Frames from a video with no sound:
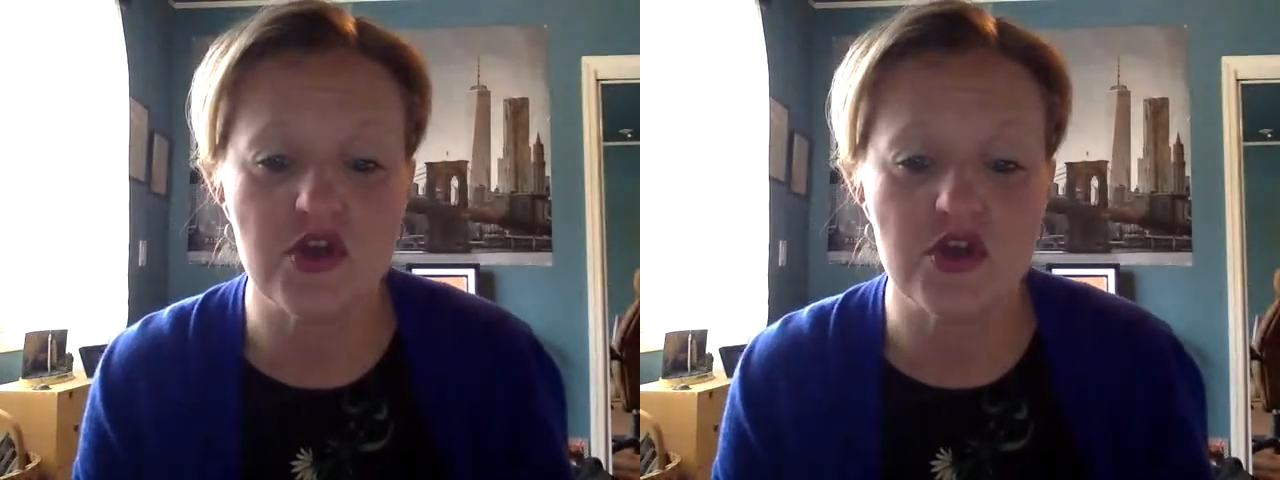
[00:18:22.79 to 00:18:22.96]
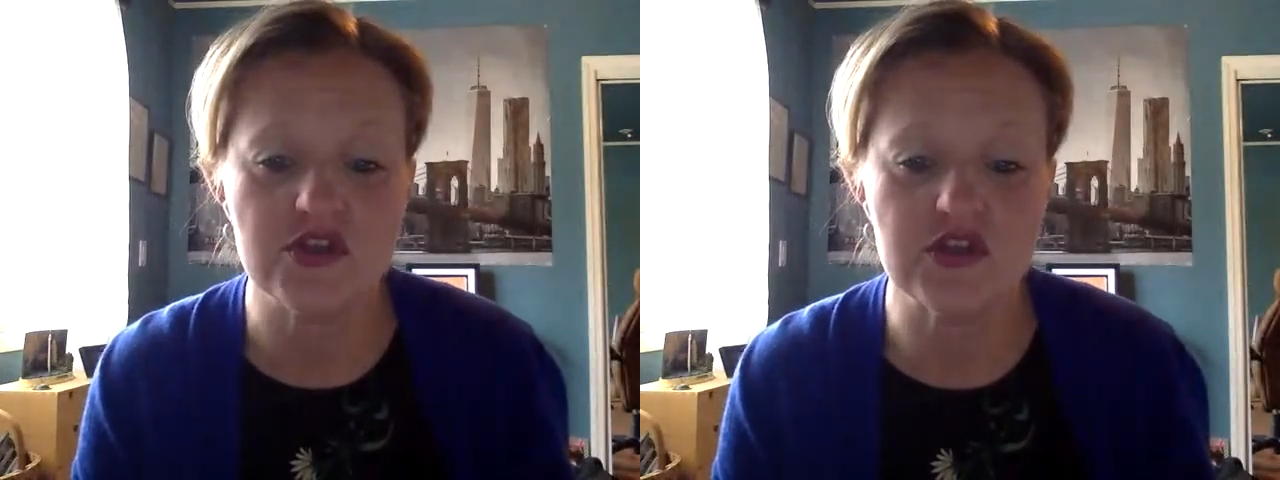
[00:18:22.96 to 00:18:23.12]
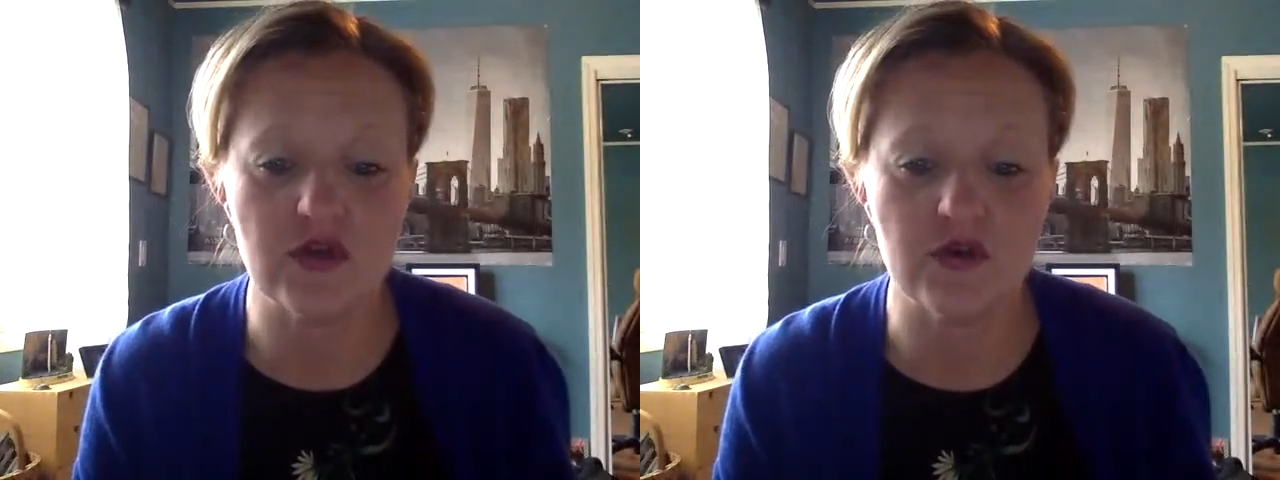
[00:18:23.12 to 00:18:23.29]

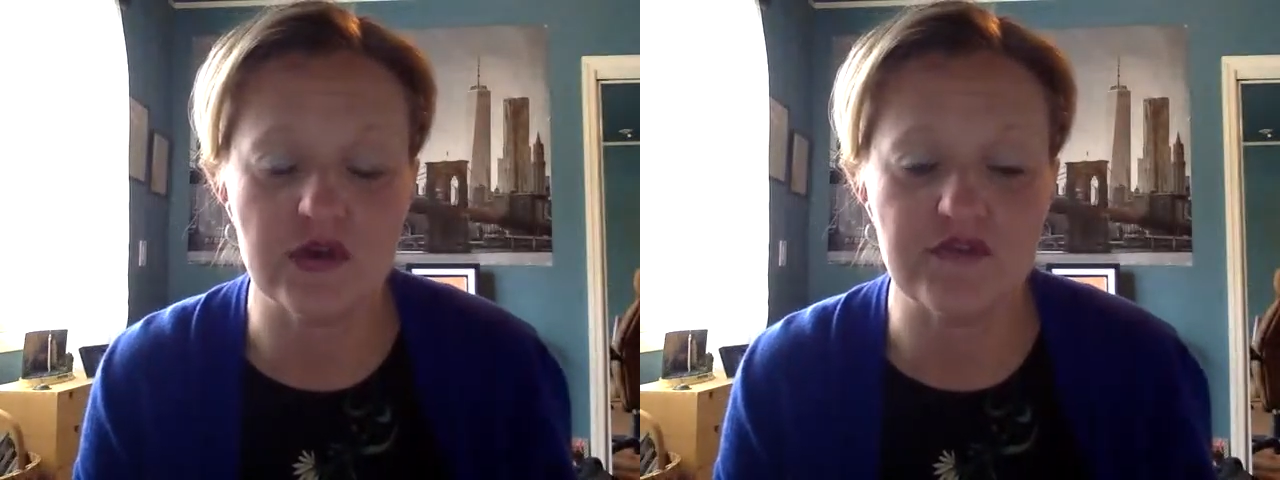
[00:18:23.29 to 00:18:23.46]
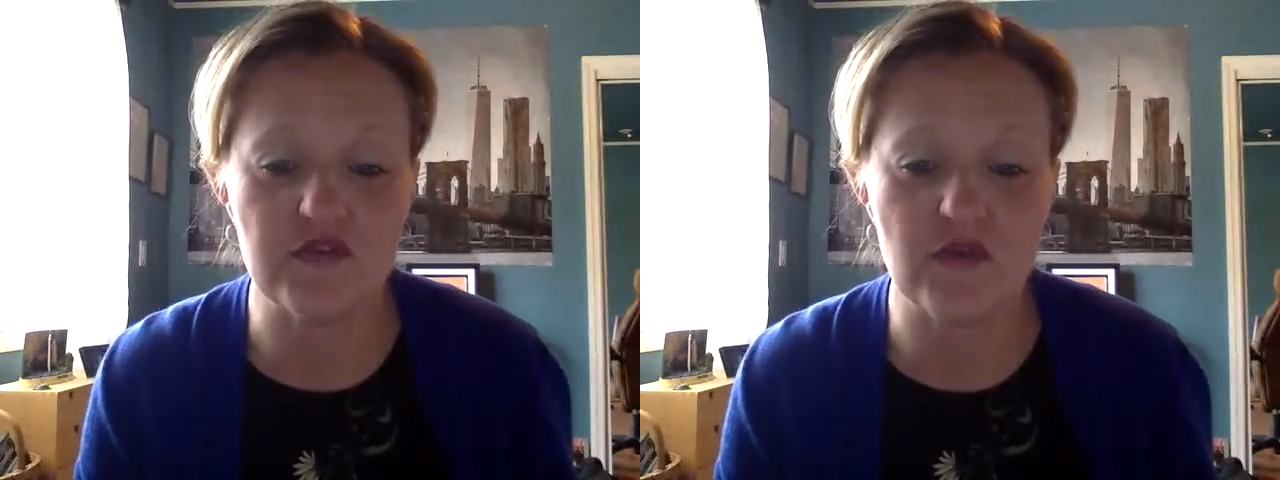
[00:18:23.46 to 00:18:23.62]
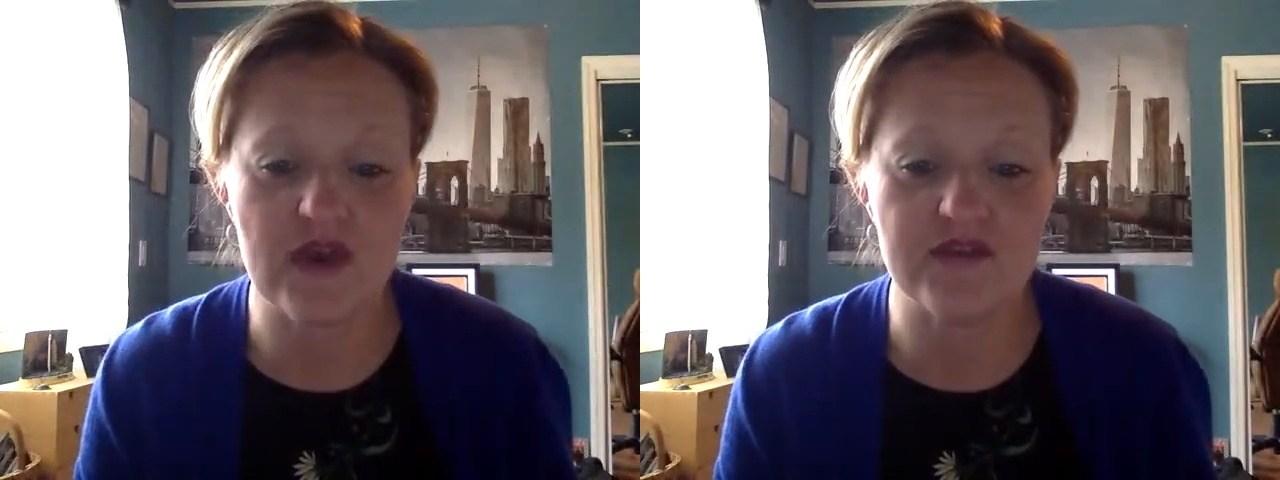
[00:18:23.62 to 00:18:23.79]
So if
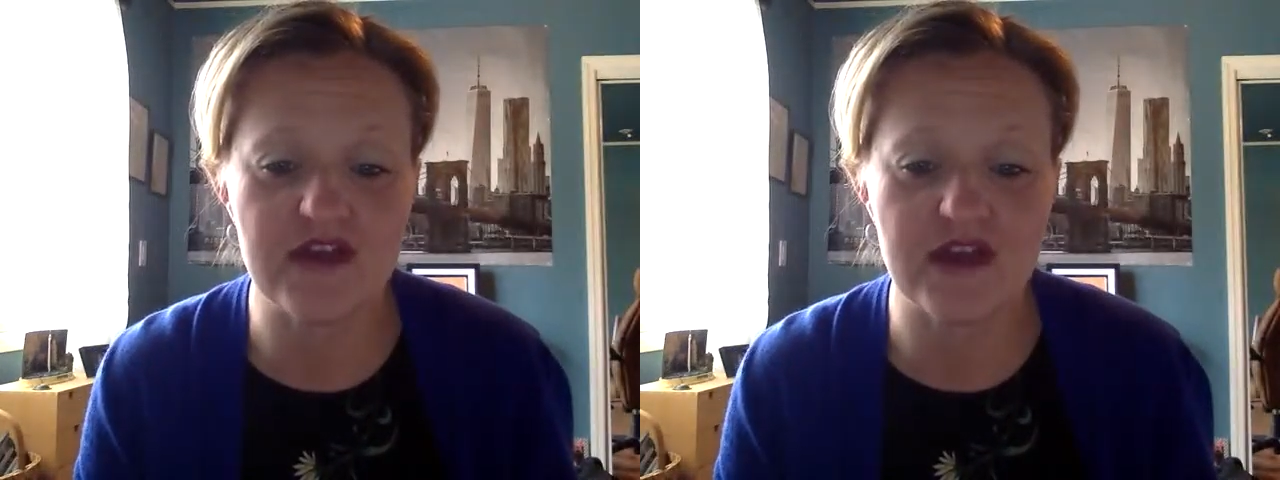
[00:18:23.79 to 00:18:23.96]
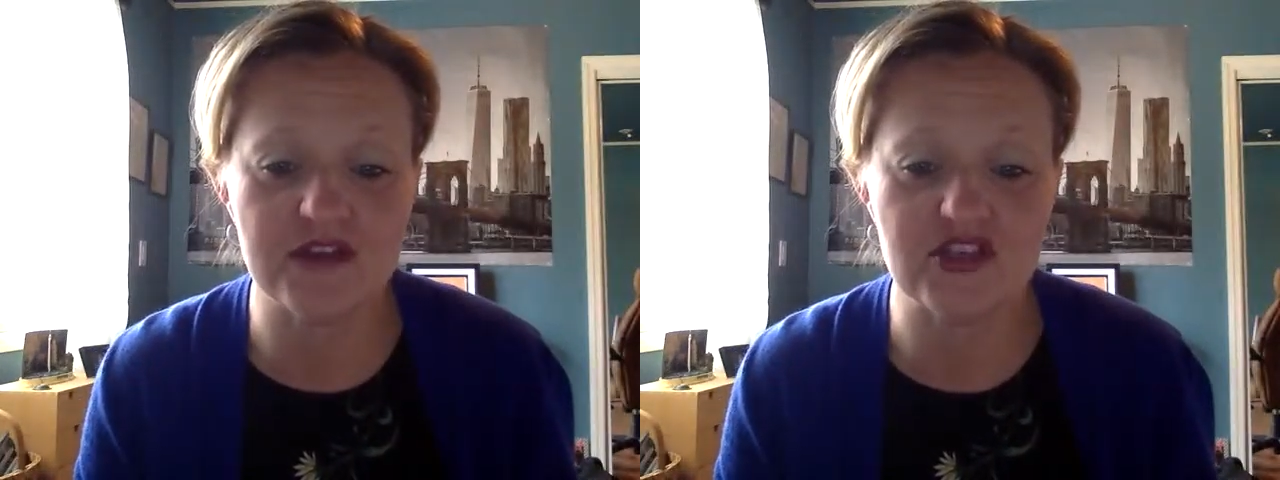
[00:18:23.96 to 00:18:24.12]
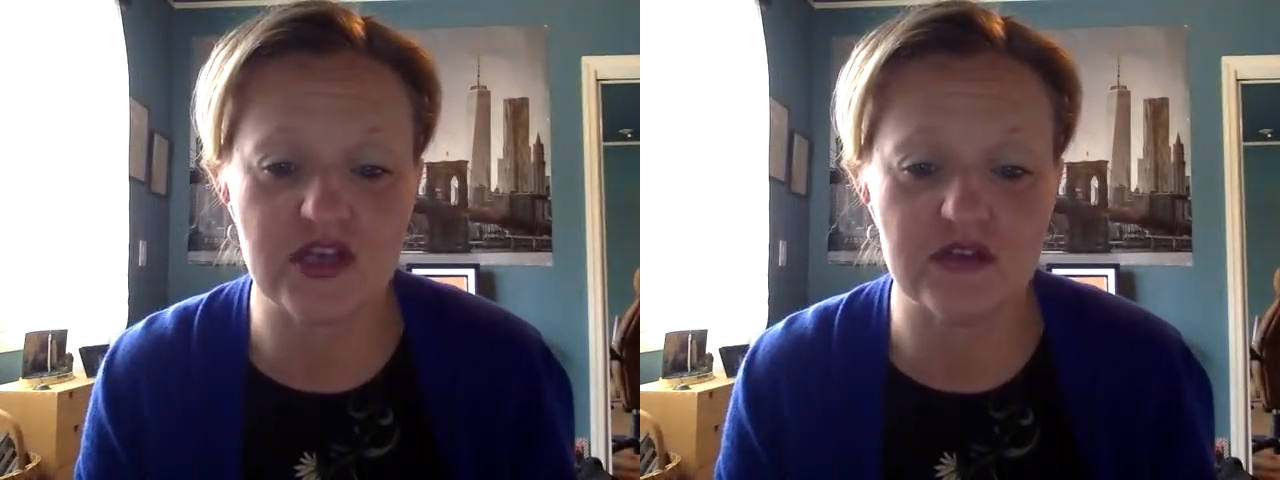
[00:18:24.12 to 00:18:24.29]
you have
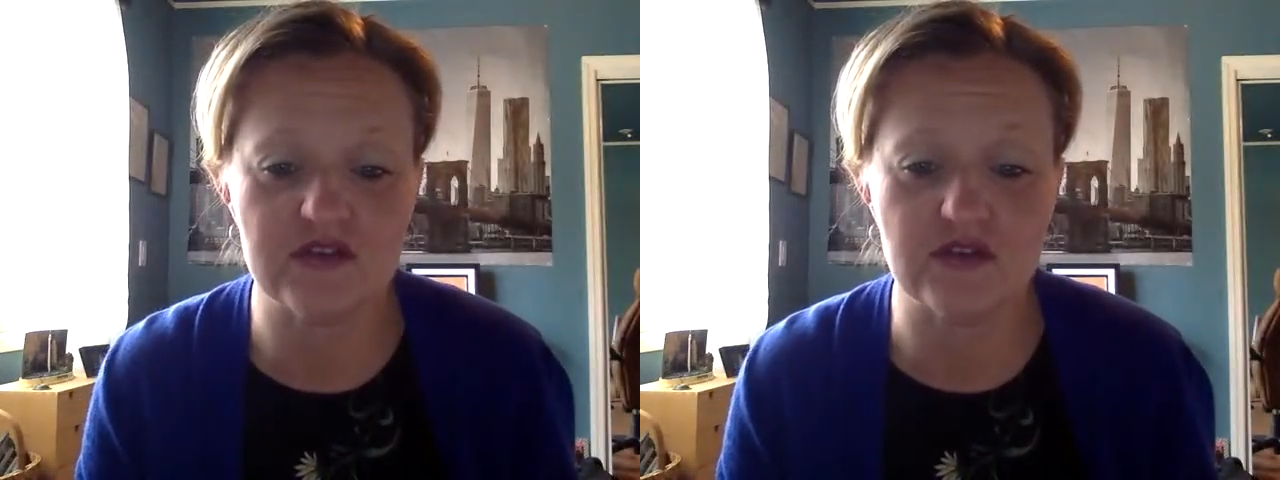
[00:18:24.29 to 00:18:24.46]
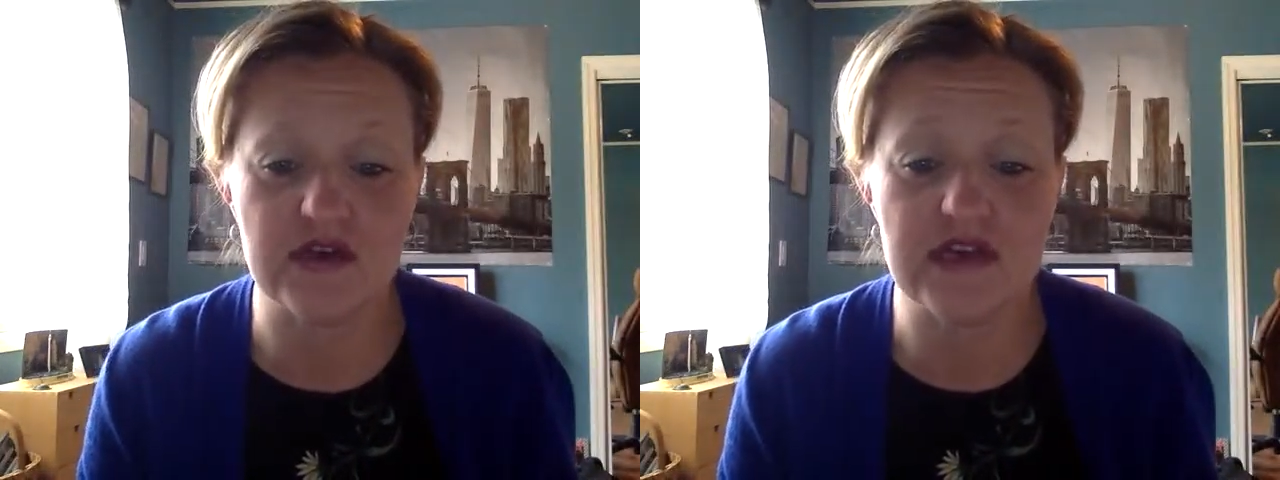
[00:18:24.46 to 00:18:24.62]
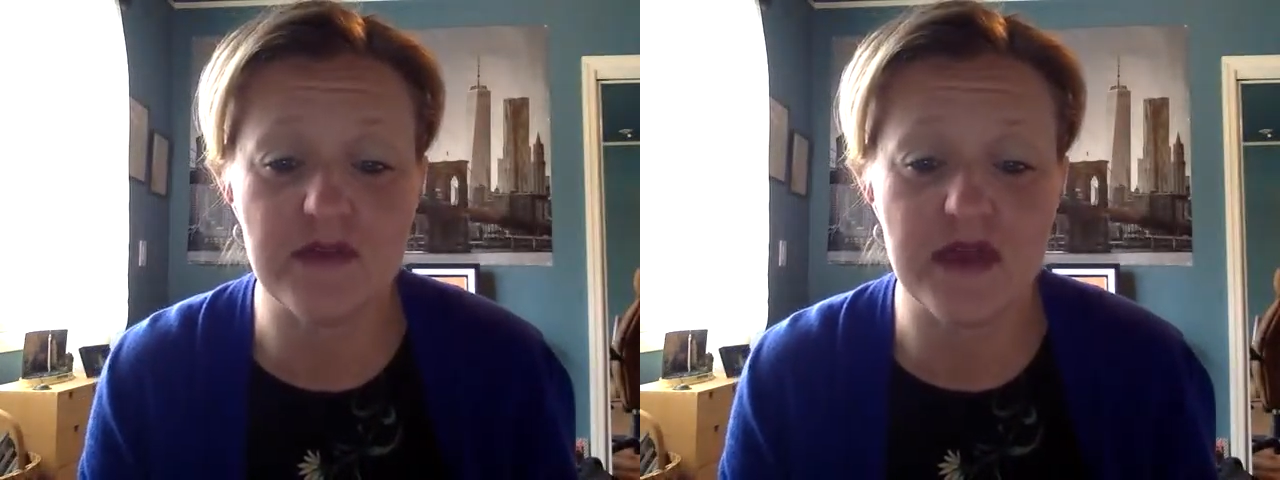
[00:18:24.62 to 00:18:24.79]
not checked your
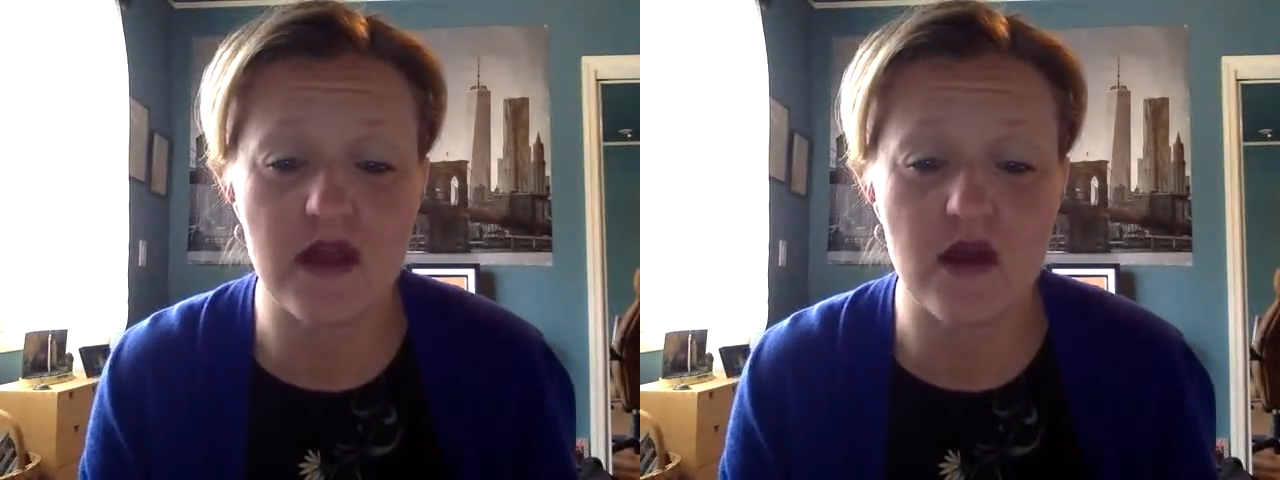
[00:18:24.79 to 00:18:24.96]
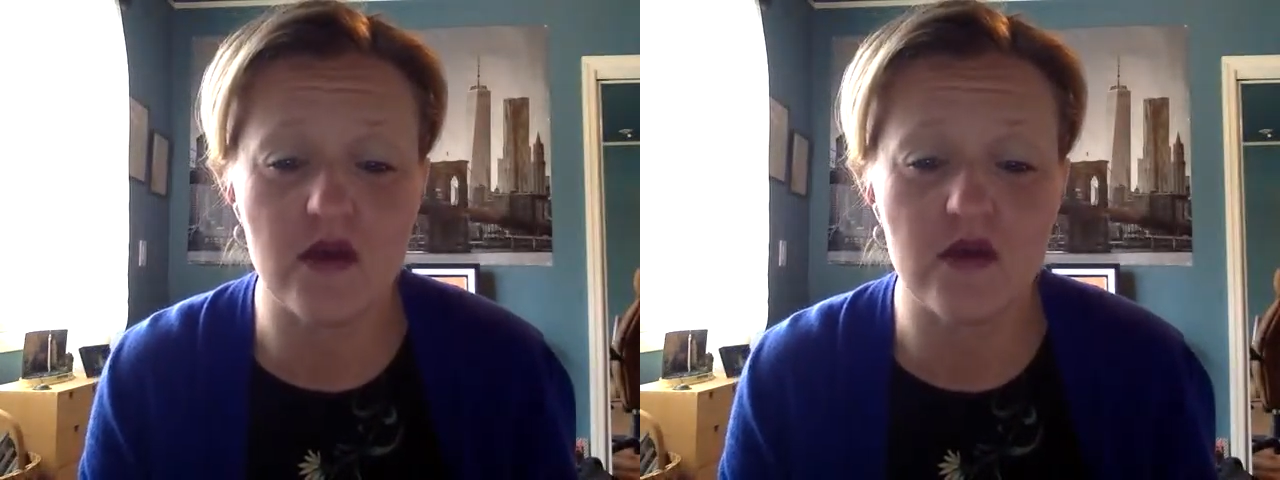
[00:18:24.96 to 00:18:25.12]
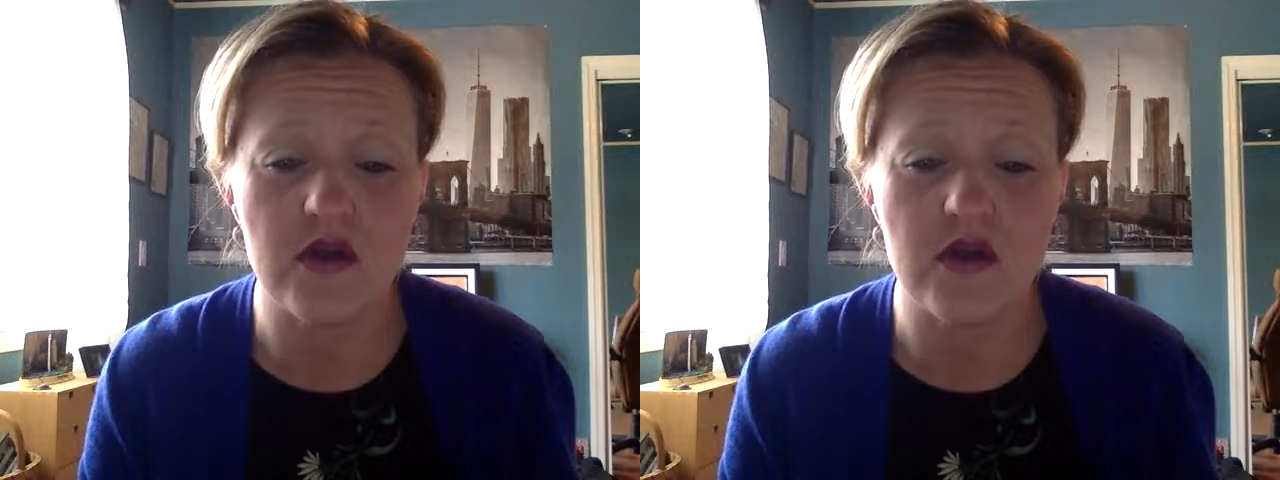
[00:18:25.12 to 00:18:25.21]
email,